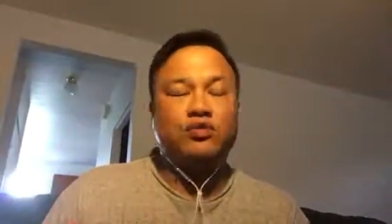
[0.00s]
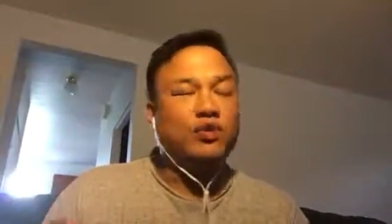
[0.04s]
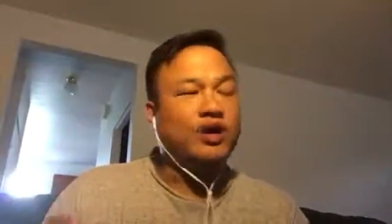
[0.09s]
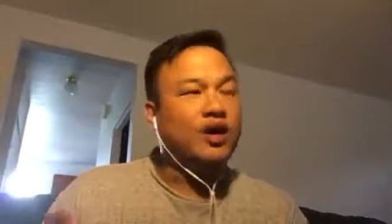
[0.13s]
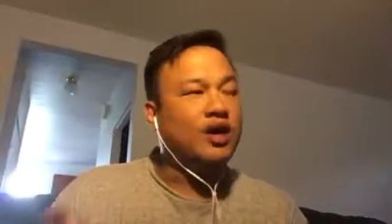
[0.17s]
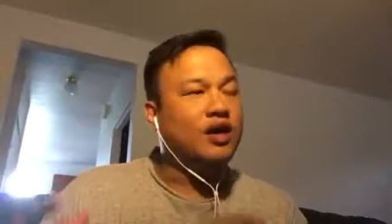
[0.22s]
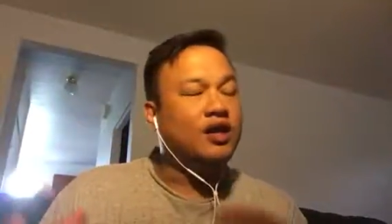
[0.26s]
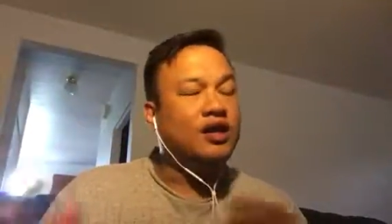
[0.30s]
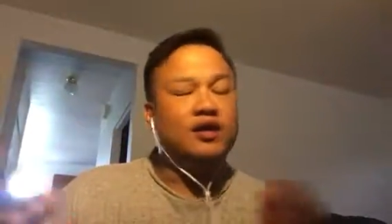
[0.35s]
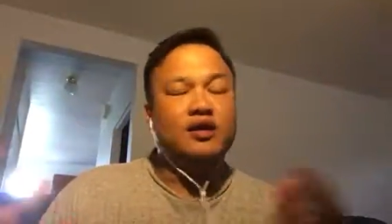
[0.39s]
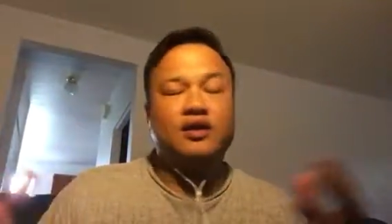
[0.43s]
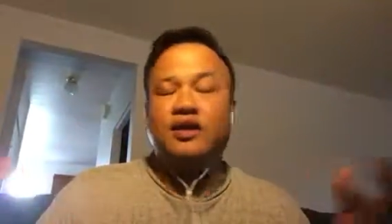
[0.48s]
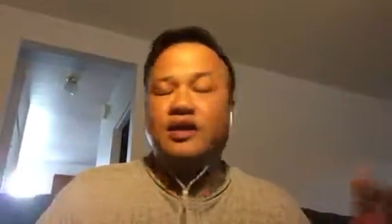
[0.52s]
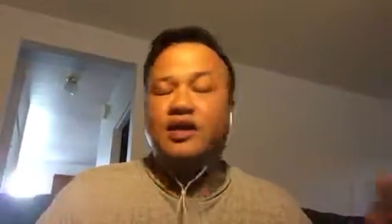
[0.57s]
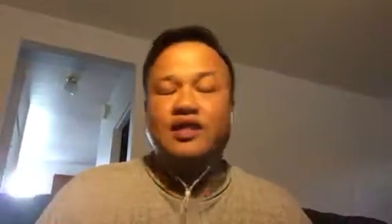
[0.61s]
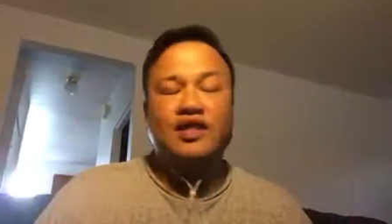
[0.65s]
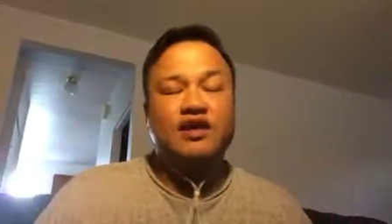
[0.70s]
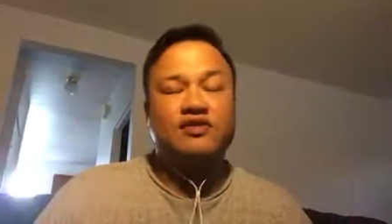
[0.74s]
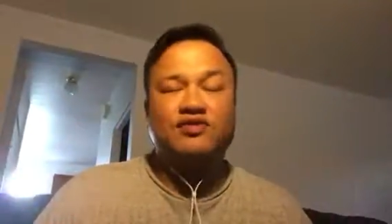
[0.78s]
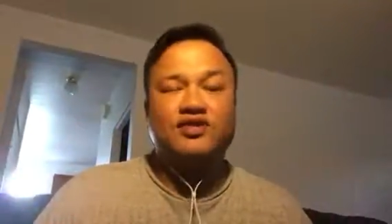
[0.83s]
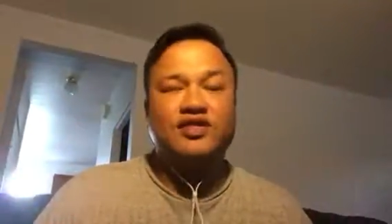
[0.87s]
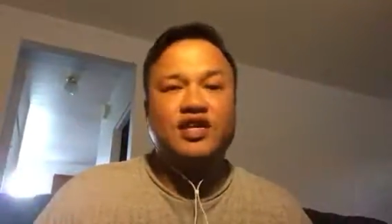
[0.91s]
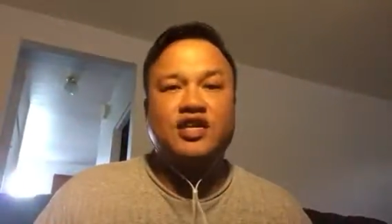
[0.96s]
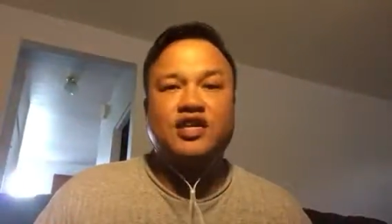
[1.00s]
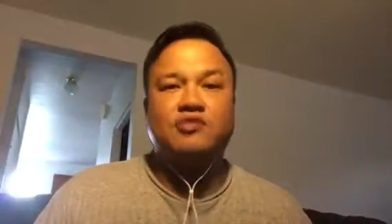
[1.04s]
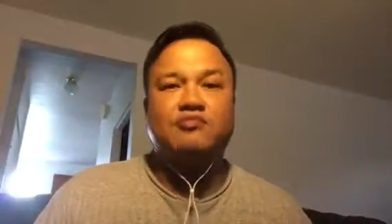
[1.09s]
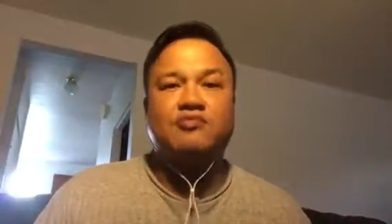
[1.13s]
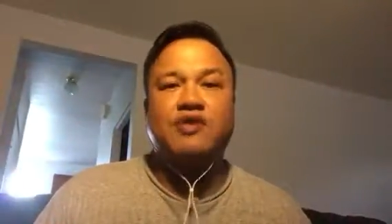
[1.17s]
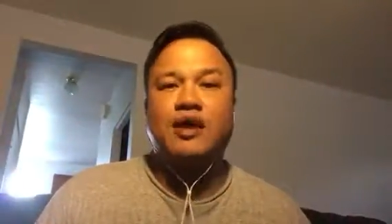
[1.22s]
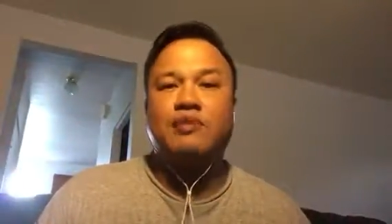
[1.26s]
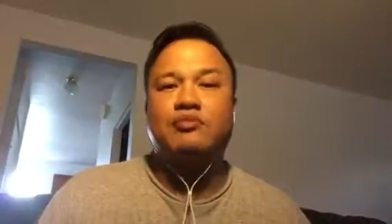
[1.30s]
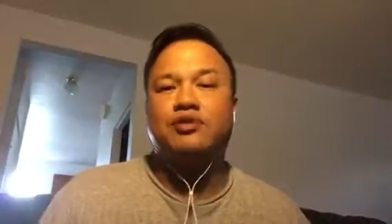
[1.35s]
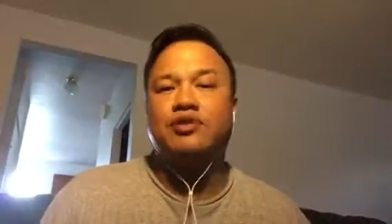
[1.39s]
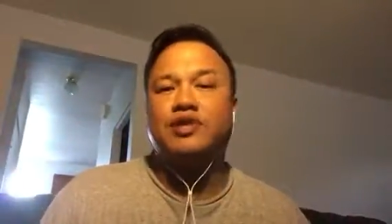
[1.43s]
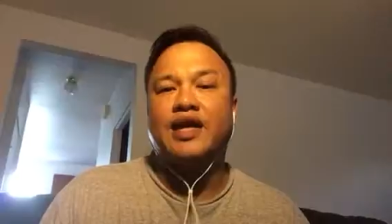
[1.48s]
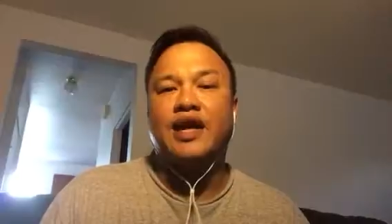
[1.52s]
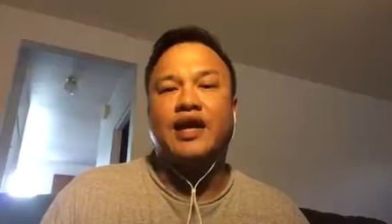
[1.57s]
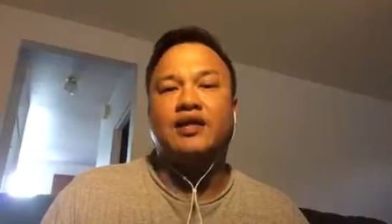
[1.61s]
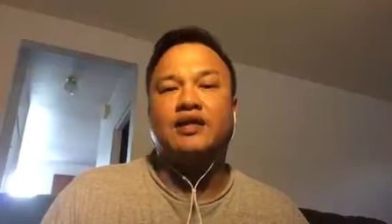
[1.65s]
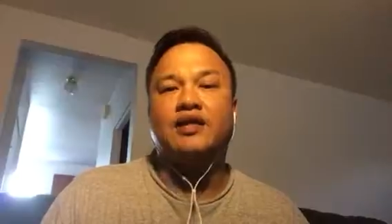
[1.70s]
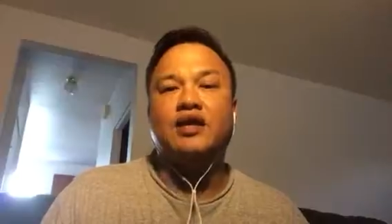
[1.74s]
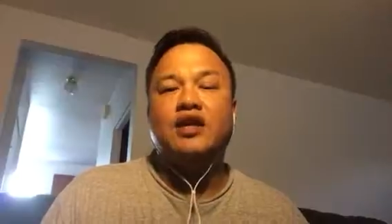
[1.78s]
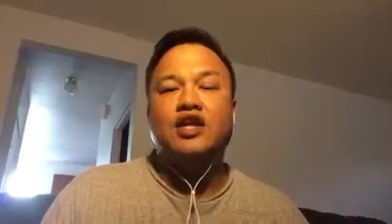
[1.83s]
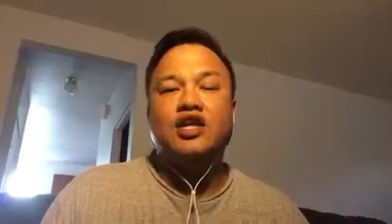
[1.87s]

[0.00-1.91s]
Well, it never said in the Bible that